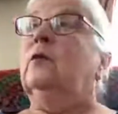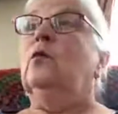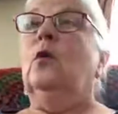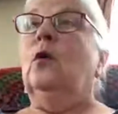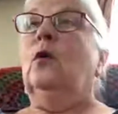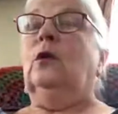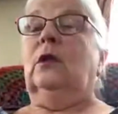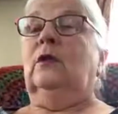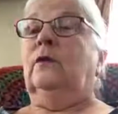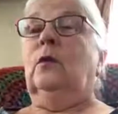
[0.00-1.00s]
wall
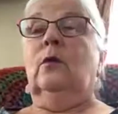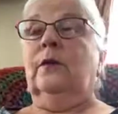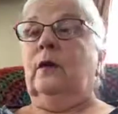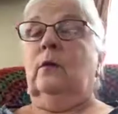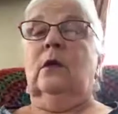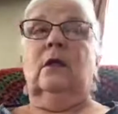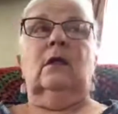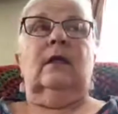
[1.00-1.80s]
of all their work,